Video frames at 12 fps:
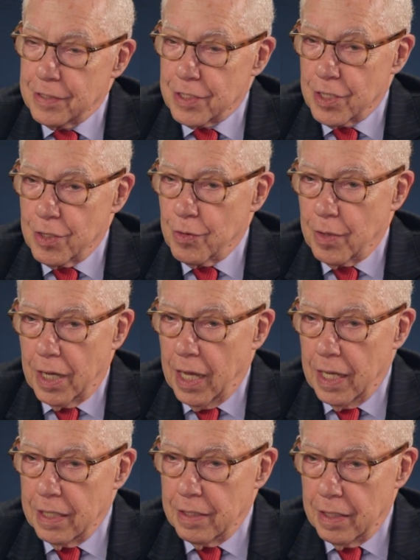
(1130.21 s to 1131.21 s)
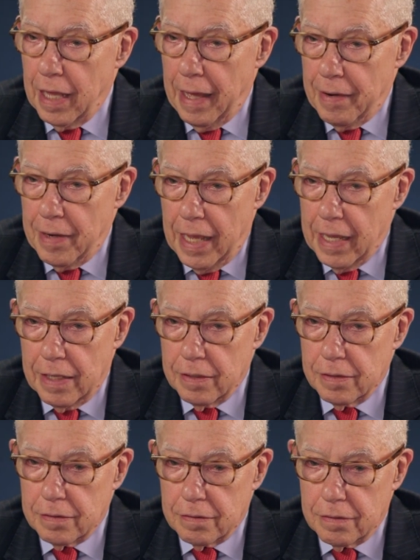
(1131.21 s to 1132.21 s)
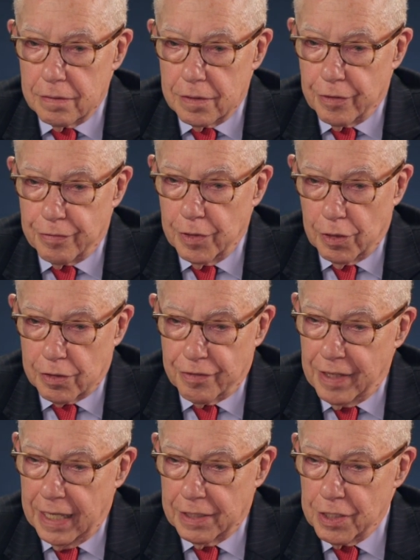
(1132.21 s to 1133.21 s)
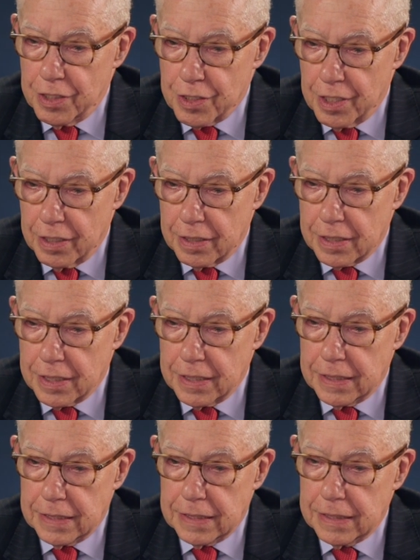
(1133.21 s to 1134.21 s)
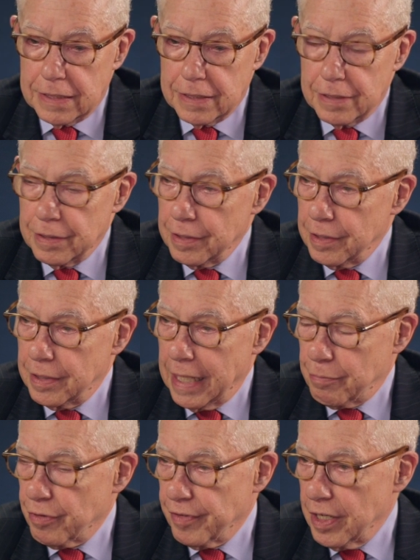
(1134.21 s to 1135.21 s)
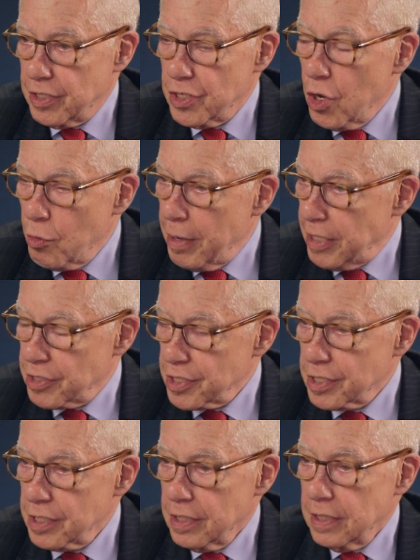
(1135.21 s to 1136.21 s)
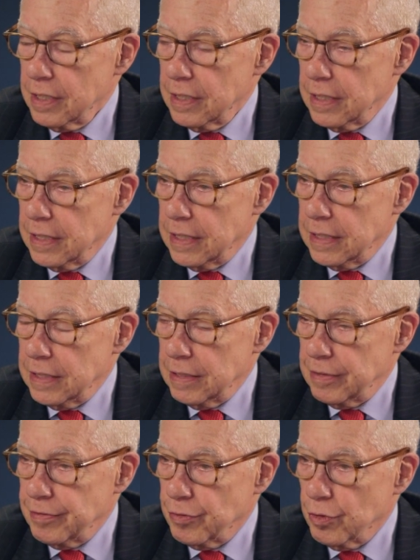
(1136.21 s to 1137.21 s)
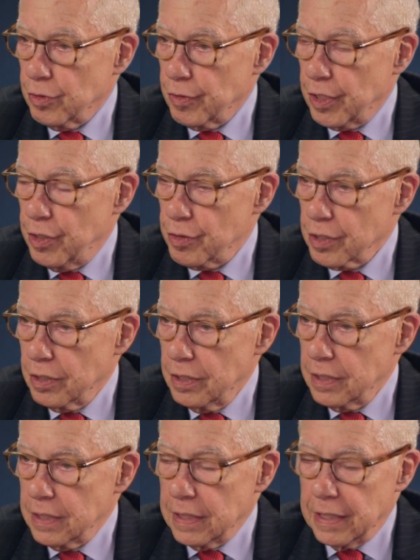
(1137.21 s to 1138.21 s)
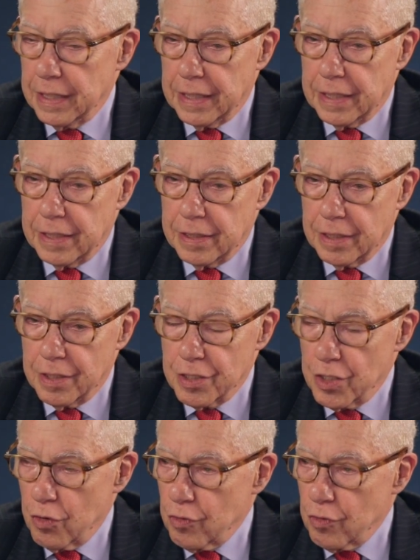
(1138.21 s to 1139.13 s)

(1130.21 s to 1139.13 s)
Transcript: so, uh, and and the, look, the fact is that uh, that provides no basis uh, for recusal, and uh, there's no